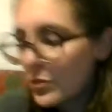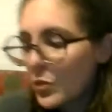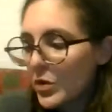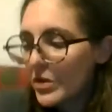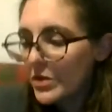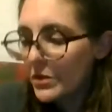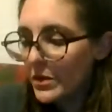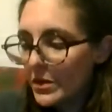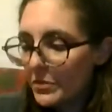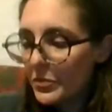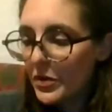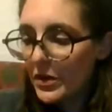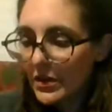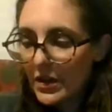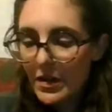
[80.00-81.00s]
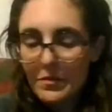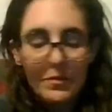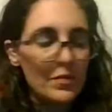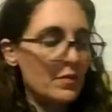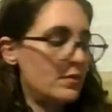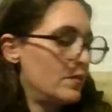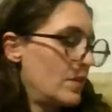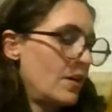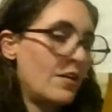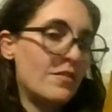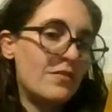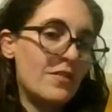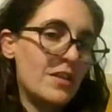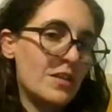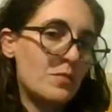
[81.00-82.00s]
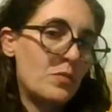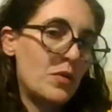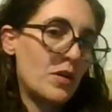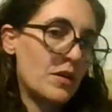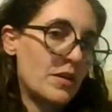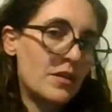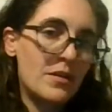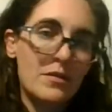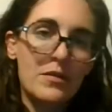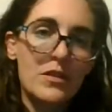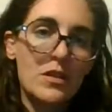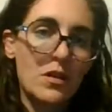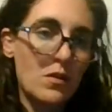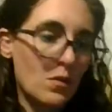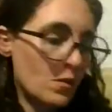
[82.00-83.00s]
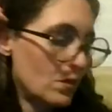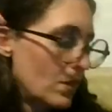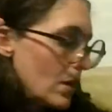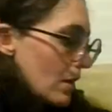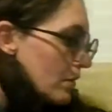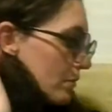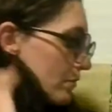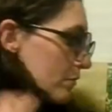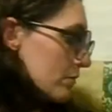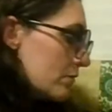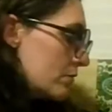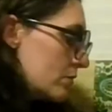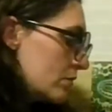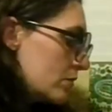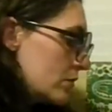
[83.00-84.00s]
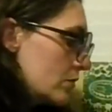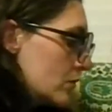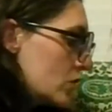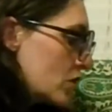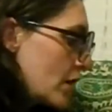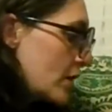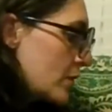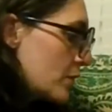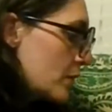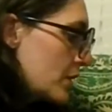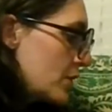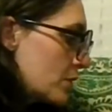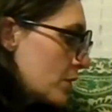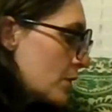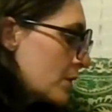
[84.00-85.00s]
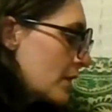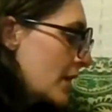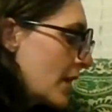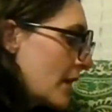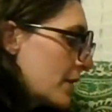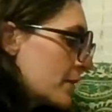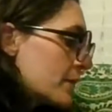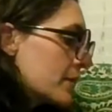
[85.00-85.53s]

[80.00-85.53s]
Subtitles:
we're doing a book club of this book, so I'm trying to read through it again.